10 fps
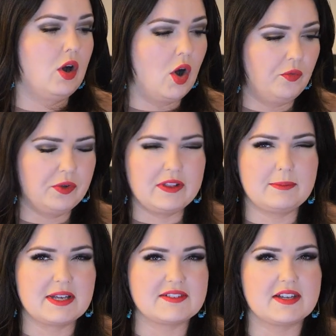Hopefully
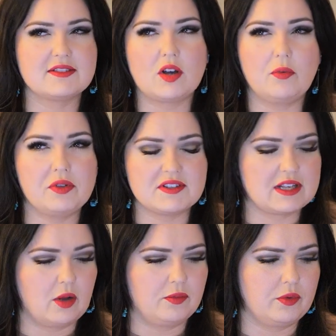that makes sense. Hopefully
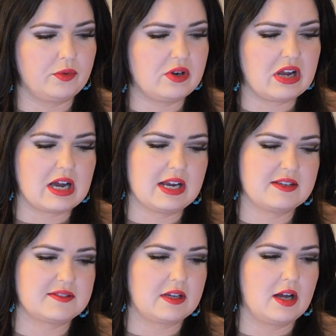that's helpful for you
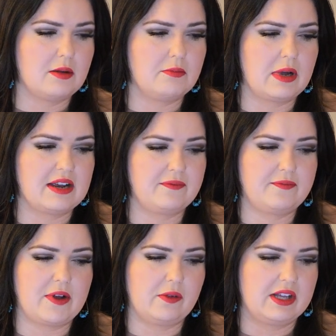guys. I
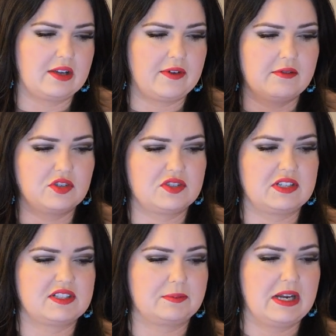felt like if I was
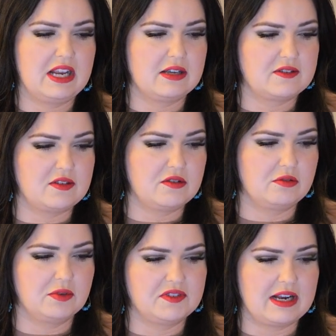just explaining it to
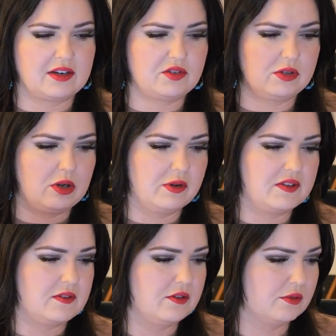you, it wasn't actually
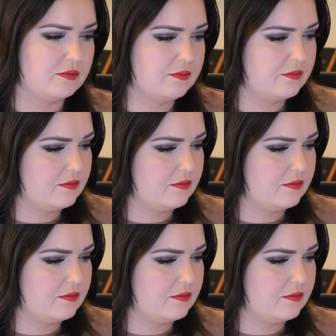going to